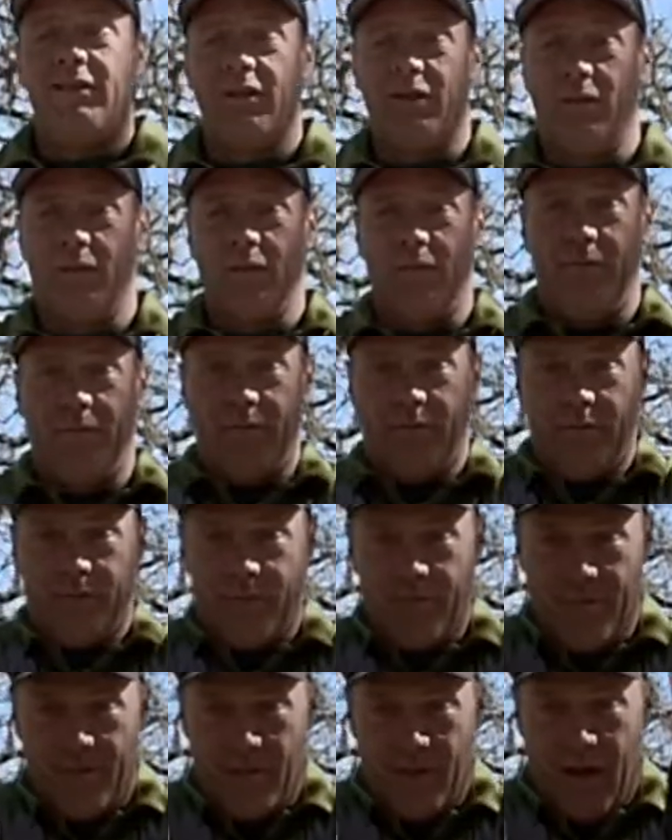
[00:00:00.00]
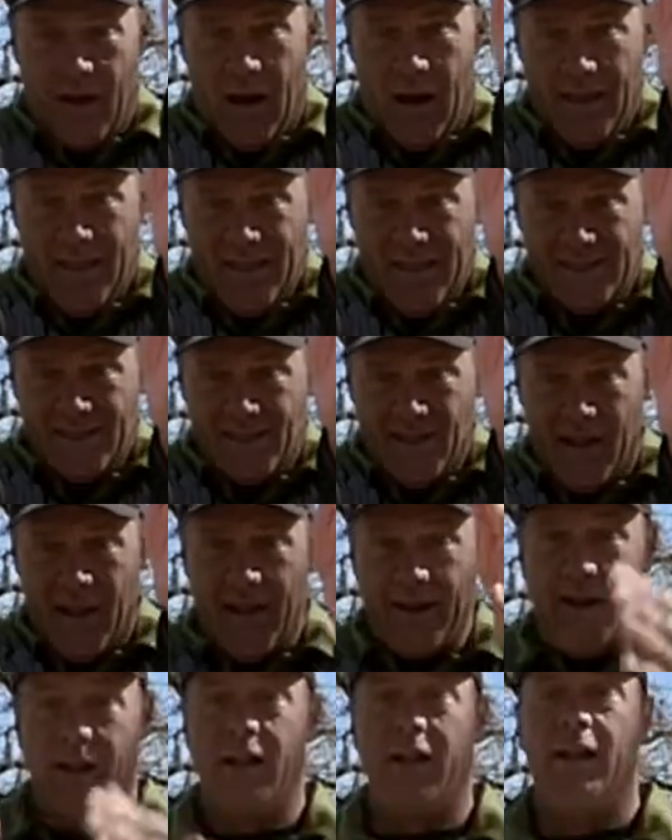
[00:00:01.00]
you on this
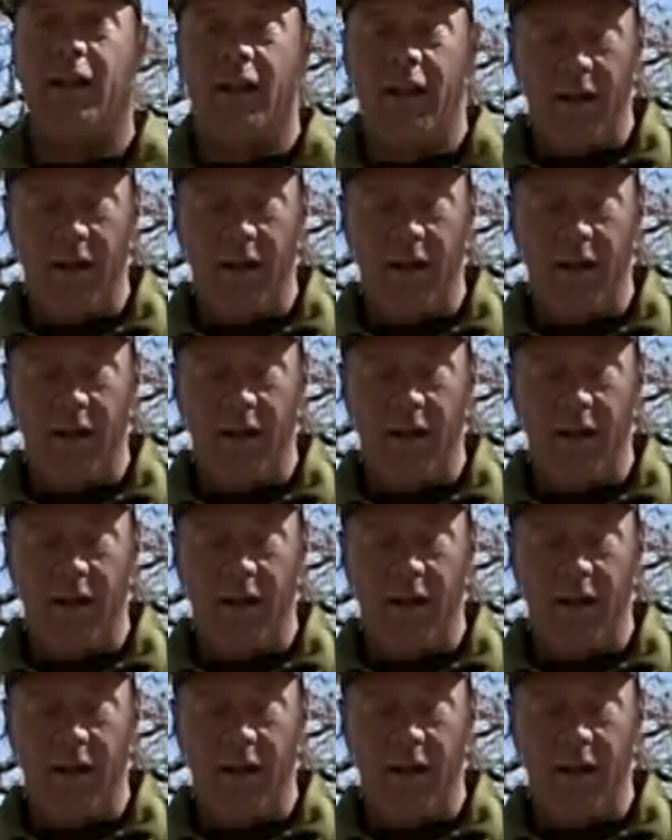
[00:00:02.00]
line.